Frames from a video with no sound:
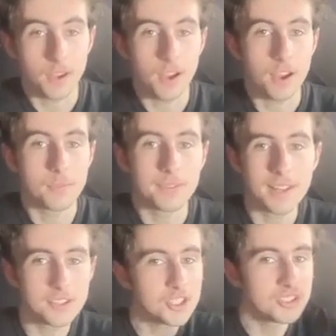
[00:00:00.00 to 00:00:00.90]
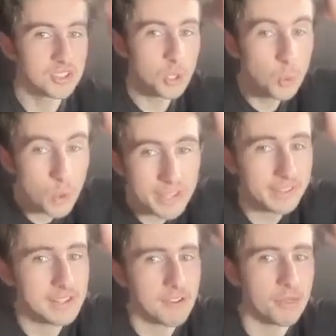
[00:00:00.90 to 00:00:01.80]
Um, so let's just
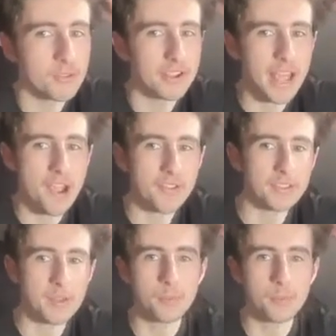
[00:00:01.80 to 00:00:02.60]
quickly run through the characters.